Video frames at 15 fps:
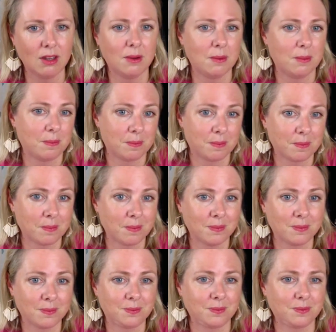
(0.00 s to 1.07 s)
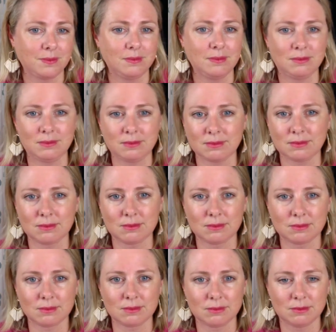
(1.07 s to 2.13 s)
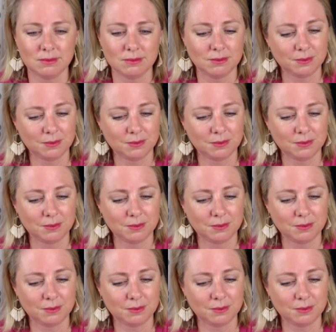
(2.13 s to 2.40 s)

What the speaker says: (silence)